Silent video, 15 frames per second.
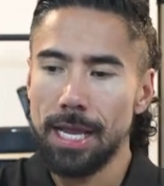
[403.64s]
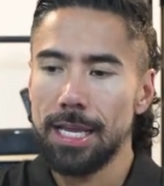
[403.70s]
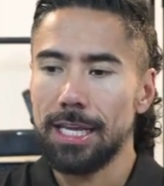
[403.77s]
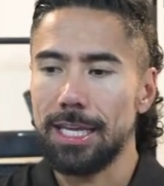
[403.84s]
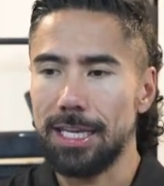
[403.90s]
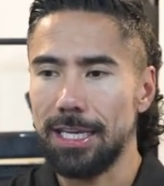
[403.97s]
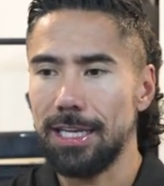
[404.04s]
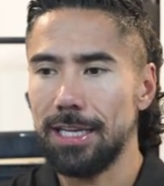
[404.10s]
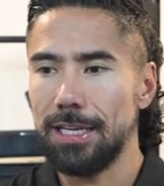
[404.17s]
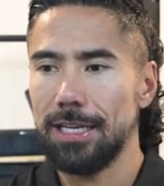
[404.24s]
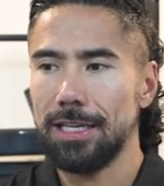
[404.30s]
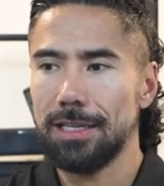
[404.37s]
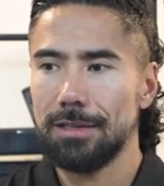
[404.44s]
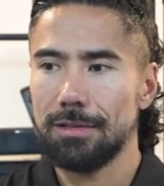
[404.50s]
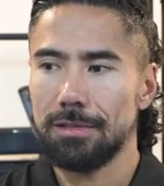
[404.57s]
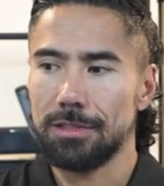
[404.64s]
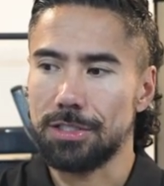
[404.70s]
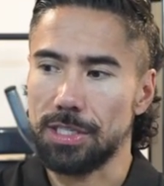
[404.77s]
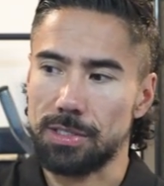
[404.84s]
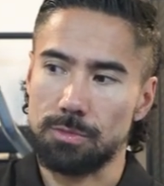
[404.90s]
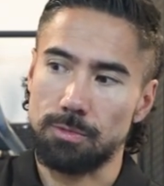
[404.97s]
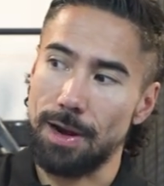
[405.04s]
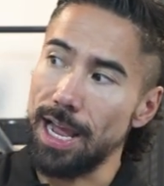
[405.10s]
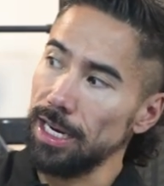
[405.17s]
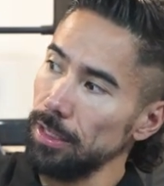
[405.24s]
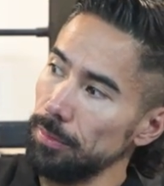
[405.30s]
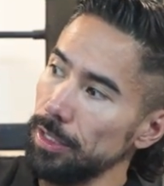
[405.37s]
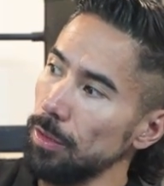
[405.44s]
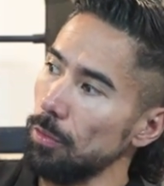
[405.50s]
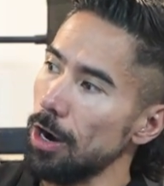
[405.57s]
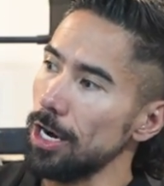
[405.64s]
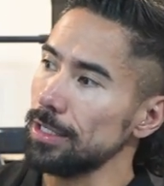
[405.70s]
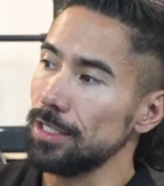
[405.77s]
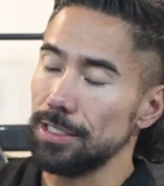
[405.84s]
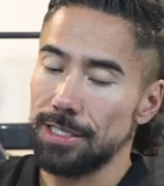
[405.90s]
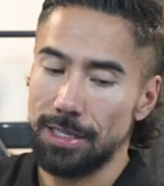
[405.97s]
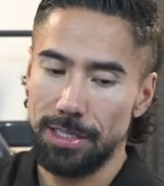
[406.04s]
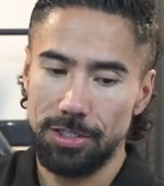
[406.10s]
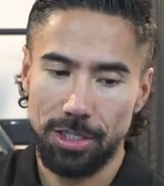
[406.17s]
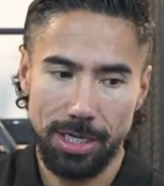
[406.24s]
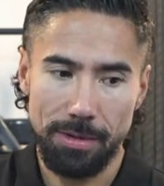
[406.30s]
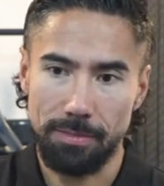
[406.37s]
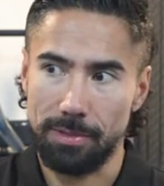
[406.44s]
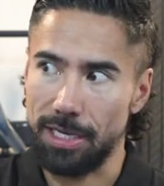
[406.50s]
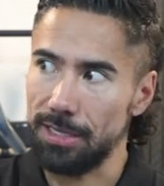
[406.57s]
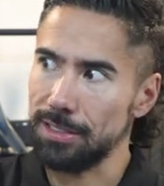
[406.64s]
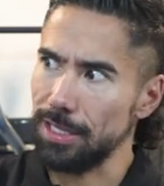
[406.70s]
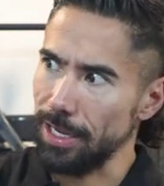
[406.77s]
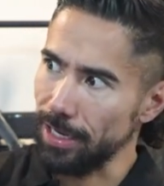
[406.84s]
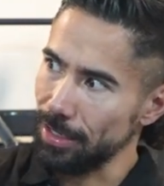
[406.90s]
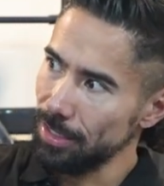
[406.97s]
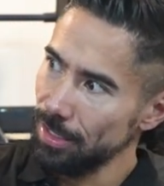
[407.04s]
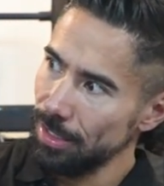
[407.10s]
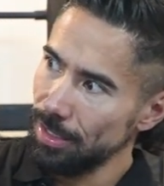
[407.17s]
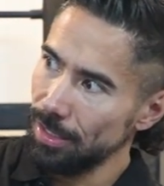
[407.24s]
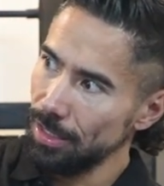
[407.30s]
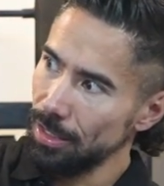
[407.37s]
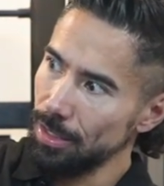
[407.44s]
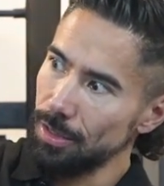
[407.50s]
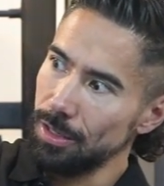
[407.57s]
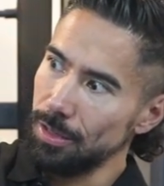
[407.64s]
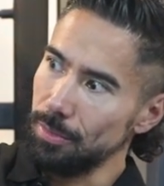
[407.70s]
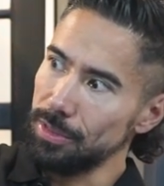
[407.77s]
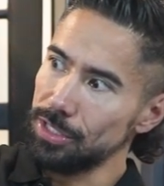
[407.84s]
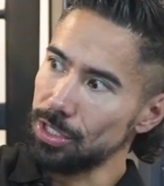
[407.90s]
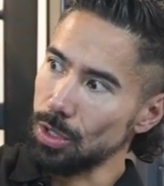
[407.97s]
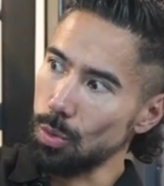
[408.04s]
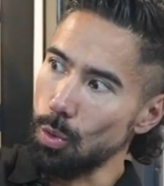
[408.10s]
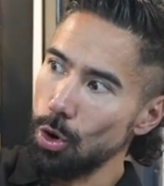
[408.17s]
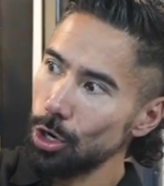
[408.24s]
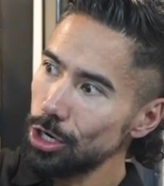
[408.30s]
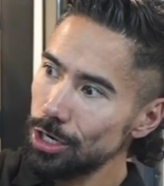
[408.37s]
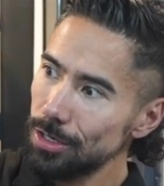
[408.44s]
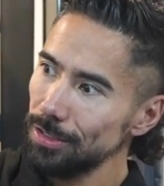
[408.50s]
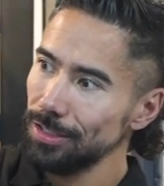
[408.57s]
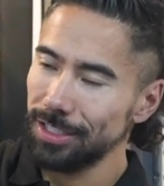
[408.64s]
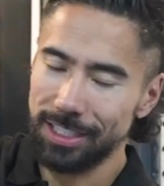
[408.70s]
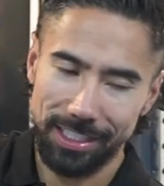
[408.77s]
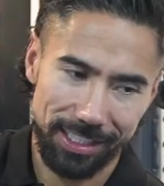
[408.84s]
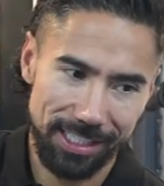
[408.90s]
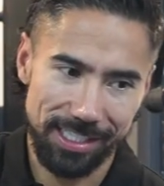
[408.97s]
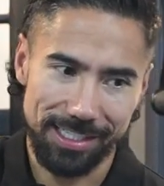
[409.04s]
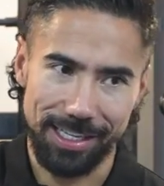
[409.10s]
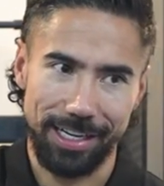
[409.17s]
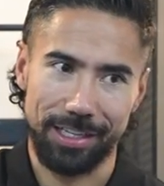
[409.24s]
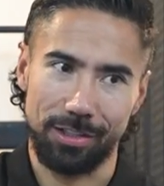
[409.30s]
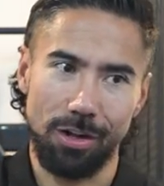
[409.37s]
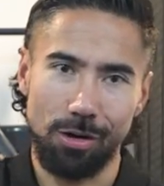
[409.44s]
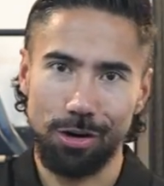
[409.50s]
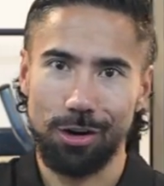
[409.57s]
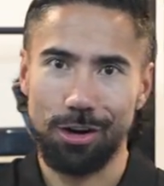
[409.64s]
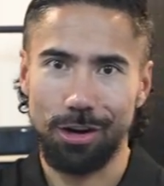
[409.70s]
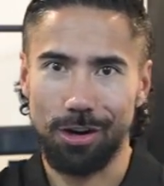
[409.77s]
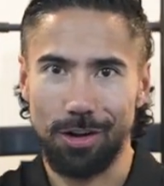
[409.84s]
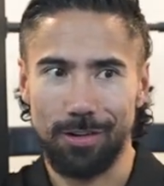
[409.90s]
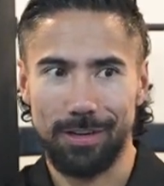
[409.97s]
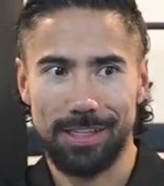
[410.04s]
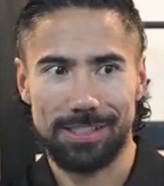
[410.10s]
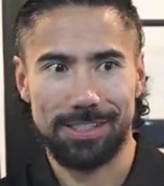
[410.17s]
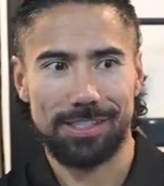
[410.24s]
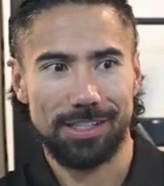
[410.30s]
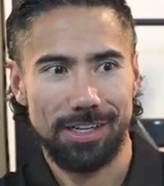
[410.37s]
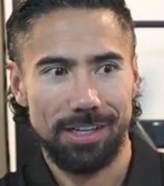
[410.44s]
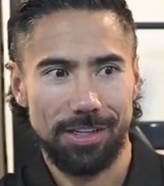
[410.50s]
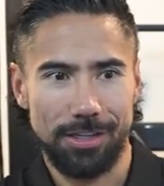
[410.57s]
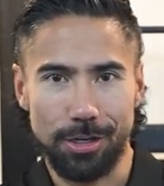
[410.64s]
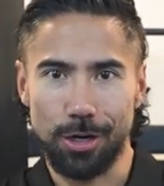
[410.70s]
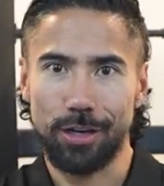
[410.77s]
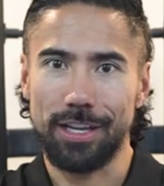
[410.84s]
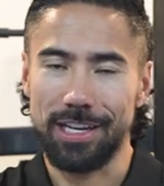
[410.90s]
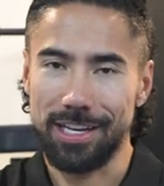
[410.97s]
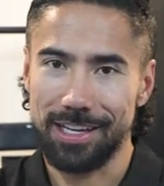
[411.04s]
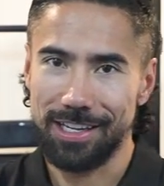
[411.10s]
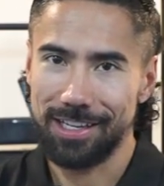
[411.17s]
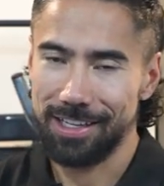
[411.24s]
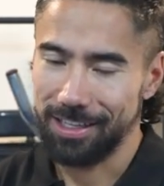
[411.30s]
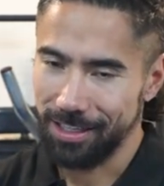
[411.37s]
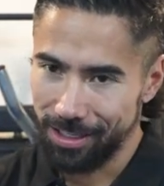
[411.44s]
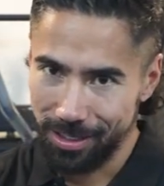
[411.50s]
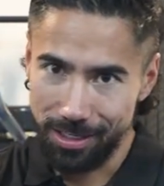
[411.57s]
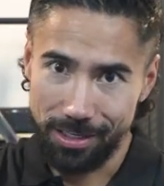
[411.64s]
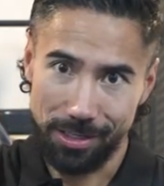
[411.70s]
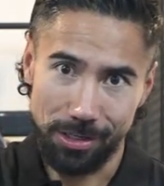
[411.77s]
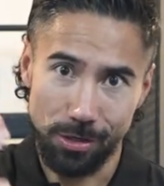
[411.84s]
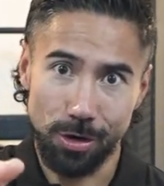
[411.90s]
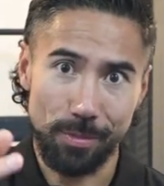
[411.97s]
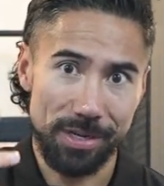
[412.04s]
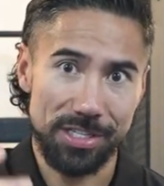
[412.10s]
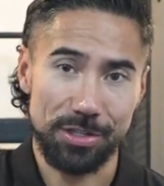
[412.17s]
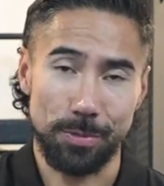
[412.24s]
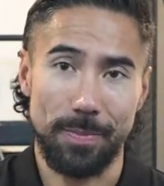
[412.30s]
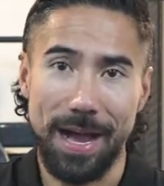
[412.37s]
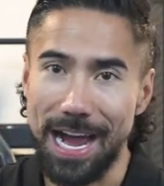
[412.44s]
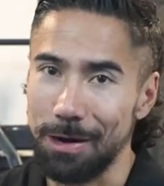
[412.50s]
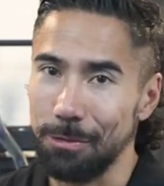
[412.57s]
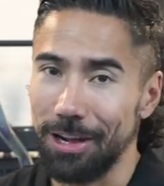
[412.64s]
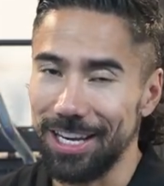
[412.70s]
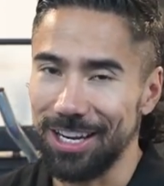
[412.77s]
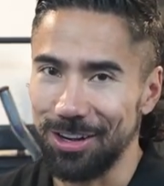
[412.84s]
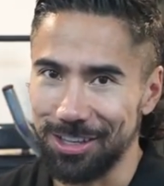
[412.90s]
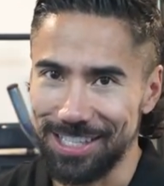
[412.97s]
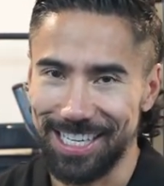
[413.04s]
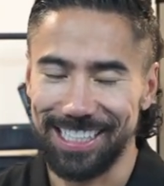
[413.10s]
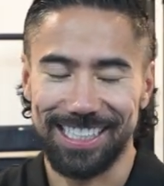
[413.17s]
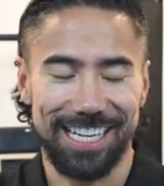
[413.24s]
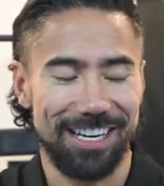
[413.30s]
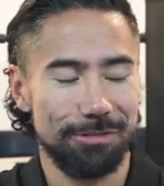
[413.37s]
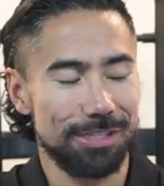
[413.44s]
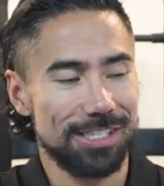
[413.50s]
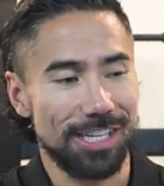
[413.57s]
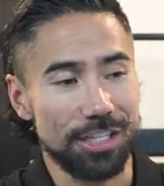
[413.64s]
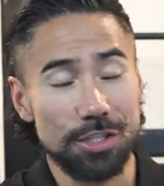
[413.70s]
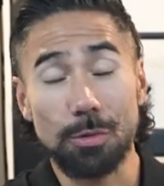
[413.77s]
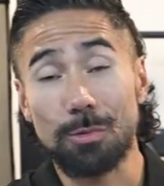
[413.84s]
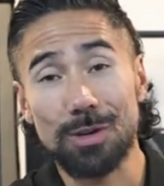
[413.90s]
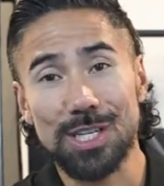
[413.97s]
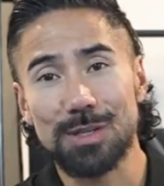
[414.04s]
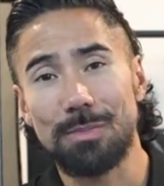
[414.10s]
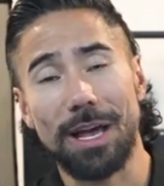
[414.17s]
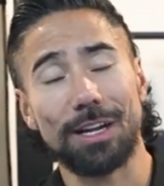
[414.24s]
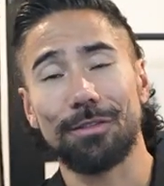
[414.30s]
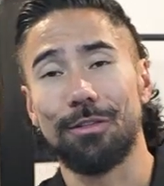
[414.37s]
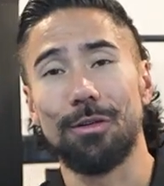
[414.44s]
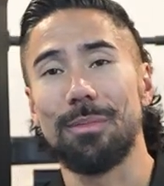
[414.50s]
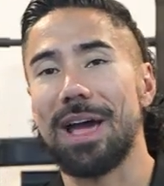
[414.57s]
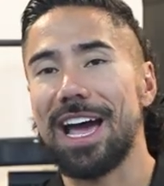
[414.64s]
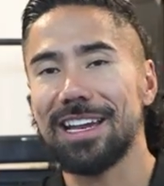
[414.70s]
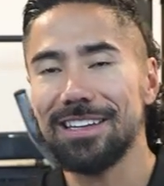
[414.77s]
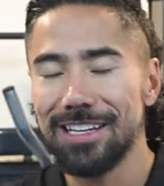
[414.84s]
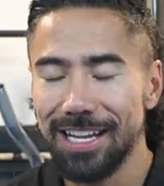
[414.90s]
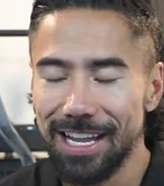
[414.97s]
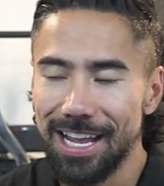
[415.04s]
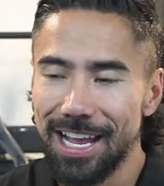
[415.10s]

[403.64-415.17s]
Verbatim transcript: he just randomly walked into the gym, and I was like, Mr. Werner? and he's like, no, no, no, no, it's Jurgen. You're Mr. Padua. He goes like that. He was such a respectful man.